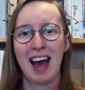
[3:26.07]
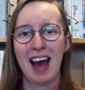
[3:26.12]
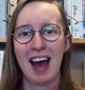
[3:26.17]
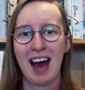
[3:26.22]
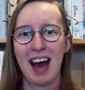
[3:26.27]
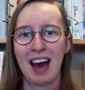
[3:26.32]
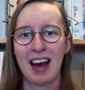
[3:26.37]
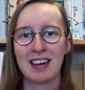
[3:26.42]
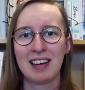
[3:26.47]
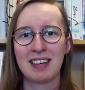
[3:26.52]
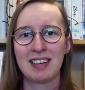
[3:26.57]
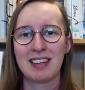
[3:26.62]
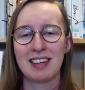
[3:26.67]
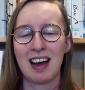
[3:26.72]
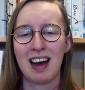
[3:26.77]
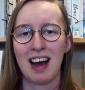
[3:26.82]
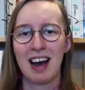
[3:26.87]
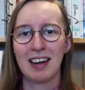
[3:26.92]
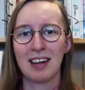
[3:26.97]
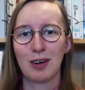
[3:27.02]
And
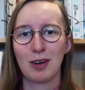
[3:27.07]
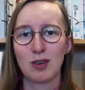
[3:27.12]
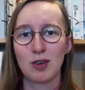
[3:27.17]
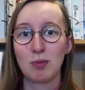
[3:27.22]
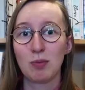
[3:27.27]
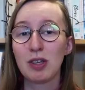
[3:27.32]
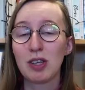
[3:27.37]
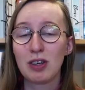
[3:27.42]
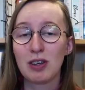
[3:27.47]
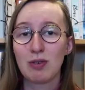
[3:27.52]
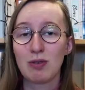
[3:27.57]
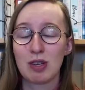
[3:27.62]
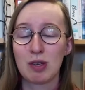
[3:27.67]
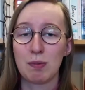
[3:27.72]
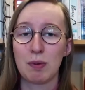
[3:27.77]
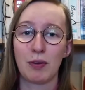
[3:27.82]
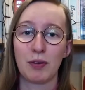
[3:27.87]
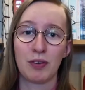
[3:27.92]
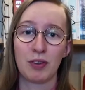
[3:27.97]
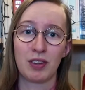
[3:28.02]
I got some really good
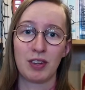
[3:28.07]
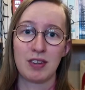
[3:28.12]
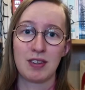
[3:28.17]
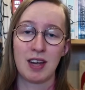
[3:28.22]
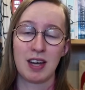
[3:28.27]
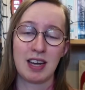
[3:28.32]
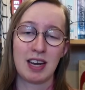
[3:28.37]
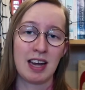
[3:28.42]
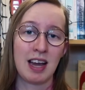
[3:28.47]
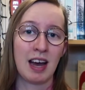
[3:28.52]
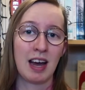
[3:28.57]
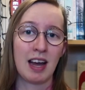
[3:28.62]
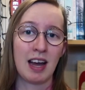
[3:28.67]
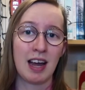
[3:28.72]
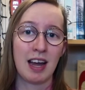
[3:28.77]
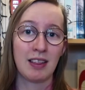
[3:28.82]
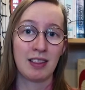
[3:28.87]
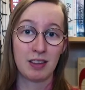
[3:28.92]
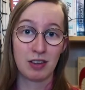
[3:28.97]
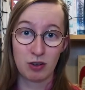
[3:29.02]
response on this idea
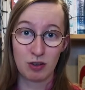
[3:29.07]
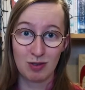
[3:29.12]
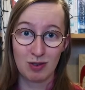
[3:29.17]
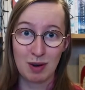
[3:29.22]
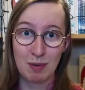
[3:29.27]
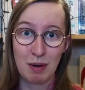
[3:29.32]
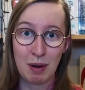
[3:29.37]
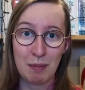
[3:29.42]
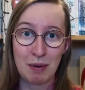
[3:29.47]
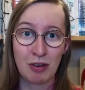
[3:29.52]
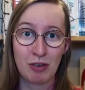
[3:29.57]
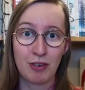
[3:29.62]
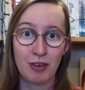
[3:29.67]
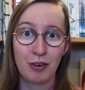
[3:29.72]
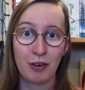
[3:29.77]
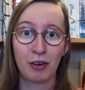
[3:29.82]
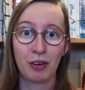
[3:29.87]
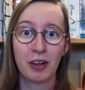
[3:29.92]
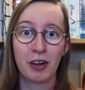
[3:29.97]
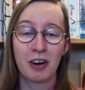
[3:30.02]
in the stream I
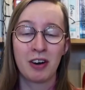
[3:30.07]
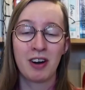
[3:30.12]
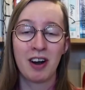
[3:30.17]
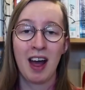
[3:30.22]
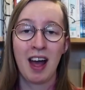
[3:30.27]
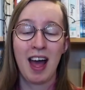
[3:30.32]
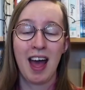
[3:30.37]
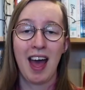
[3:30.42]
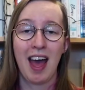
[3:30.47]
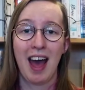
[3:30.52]
mentioned earlier,